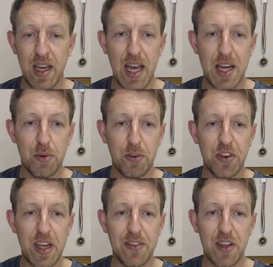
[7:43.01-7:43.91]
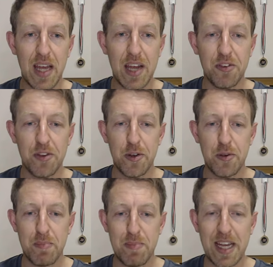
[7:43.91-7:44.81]
And you'll see that as
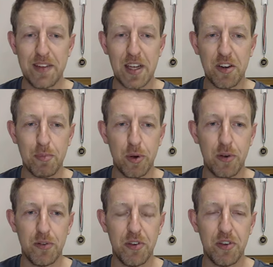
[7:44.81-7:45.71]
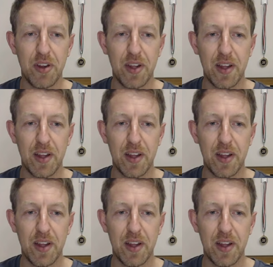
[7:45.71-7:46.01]
you make these moves,